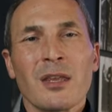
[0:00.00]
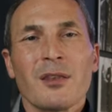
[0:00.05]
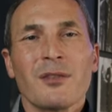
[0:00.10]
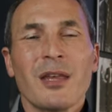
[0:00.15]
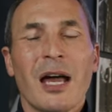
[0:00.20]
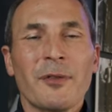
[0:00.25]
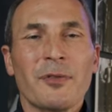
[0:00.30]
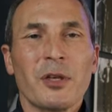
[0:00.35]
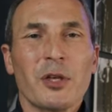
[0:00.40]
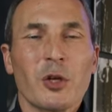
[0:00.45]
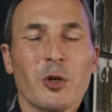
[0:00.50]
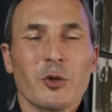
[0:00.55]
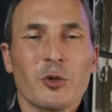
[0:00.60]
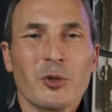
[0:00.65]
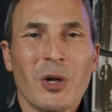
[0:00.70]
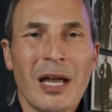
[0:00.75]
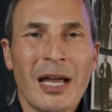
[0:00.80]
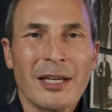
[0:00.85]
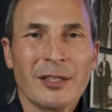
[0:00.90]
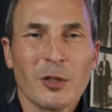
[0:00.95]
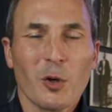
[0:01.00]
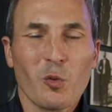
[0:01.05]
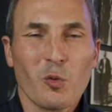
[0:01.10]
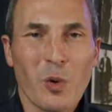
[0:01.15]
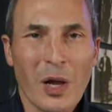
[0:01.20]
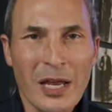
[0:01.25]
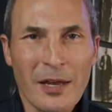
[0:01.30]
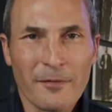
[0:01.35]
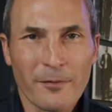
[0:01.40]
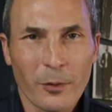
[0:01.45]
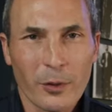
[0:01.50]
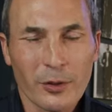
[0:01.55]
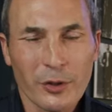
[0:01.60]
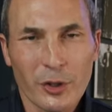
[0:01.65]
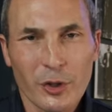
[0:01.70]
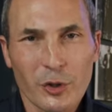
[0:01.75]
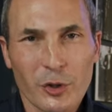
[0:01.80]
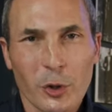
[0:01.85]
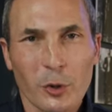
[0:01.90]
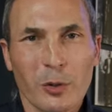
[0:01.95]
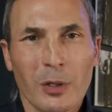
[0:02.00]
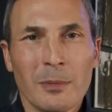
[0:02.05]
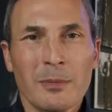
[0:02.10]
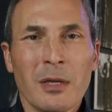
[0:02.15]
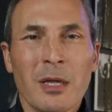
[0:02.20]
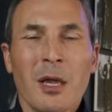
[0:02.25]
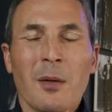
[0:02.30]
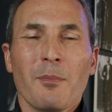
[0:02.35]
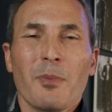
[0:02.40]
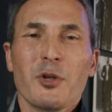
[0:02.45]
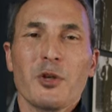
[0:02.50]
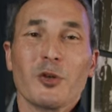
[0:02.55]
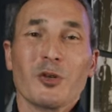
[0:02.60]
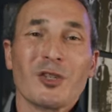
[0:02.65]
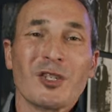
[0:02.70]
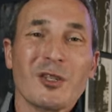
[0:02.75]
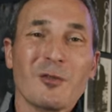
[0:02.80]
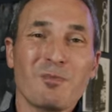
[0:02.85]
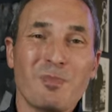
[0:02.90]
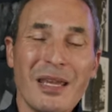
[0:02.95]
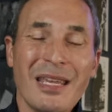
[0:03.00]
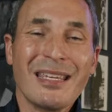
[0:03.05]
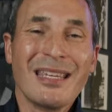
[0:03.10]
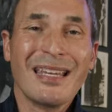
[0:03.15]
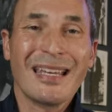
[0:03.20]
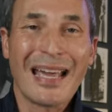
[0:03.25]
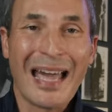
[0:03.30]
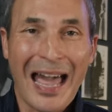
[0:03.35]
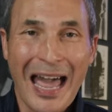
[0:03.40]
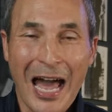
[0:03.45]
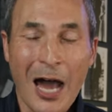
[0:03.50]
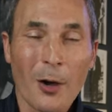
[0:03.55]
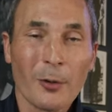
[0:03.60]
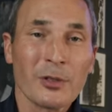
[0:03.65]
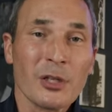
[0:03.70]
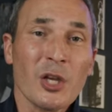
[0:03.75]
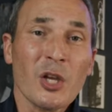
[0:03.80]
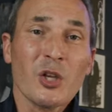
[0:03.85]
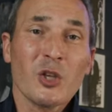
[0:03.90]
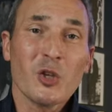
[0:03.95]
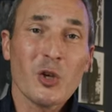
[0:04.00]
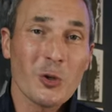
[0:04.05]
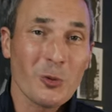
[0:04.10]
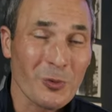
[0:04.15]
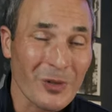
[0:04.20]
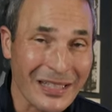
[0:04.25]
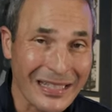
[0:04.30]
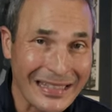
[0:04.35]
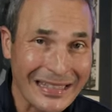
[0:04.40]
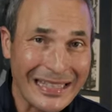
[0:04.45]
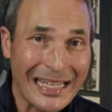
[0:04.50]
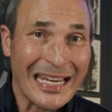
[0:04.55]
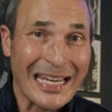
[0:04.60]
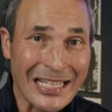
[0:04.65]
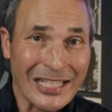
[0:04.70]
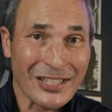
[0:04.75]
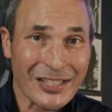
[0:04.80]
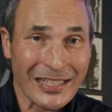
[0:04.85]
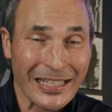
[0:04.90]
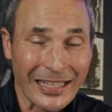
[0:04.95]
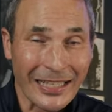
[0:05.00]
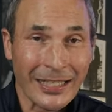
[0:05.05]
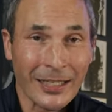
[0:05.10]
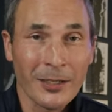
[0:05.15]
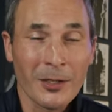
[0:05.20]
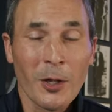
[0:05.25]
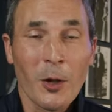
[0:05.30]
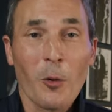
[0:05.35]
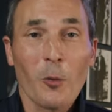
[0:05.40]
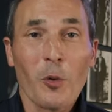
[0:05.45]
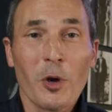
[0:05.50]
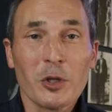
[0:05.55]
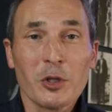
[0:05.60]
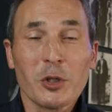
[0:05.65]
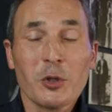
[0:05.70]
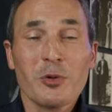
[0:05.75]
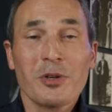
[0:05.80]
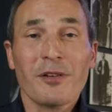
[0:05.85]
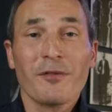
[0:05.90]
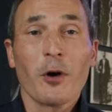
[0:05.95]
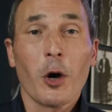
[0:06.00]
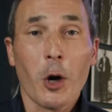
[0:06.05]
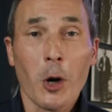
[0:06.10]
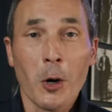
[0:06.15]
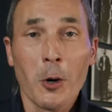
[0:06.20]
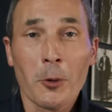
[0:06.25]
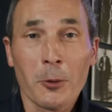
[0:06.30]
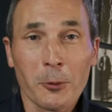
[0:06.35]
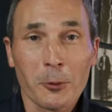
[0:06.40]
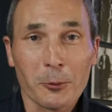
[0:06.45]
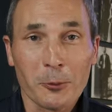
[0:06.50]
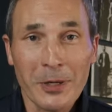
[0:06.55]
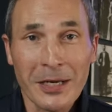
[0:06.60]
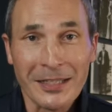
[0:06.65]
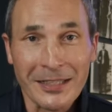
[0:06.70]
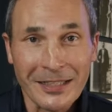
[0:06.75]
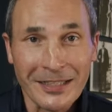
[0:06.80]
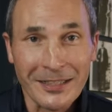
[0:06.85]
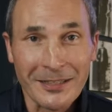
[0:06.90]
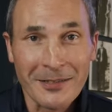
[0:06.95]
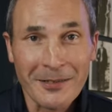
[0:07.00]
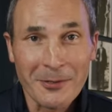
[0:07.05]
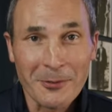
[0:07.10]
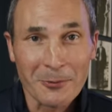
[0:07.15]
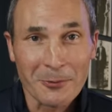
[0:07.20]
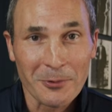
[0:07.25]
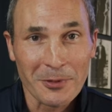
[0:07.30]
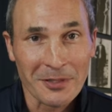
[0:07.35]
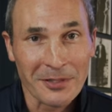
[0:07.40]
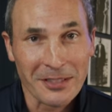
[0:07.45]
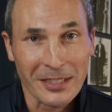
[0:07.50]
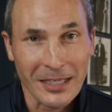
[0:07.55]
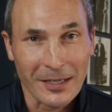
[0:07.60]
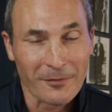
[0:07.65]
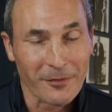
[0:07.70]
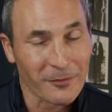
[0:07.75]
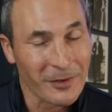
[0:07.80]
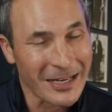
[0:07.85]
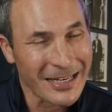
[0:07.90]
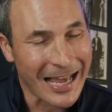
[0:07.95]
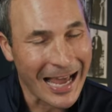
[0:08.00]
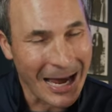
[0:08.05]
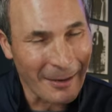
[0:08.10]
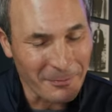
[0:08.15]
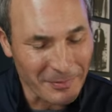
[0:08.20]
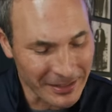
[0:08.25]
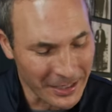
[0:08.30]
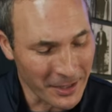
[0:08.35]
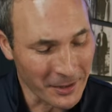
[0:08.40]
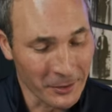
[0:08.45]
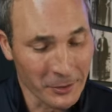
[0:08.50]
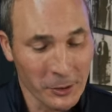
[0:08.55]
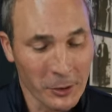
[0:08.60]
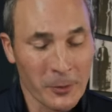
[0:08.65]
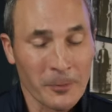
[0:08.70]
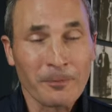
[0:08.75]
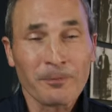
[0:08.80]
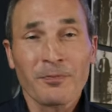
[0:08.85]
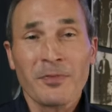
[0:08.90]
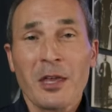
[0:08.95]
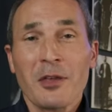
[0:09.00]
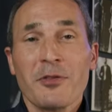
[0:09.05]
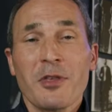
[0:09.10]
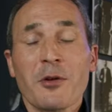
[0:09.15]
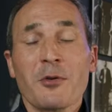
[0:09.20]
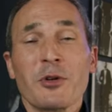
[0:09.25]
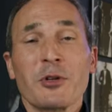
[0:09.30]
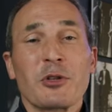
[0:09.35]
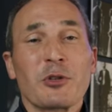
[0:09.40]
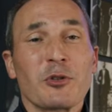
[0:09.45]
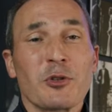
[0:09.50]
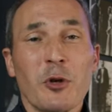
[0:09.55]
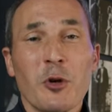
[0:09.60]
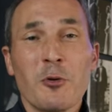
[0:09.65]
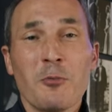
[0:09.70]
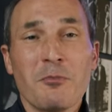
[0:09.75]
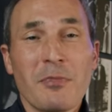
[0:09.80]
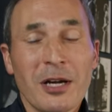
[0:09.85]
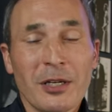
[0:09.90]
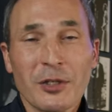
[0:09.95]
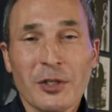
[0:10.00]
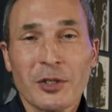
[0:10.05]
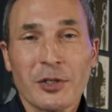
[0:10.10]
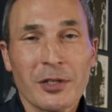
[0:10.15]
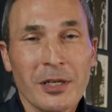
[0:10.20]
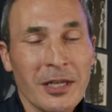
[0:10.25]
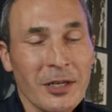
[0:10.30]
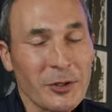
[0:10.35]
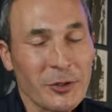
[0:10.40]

Not that you're trying to wait for it to show up, but you're speaking out, you're releasing what you have already received. Friend, I'm telling you, There is so much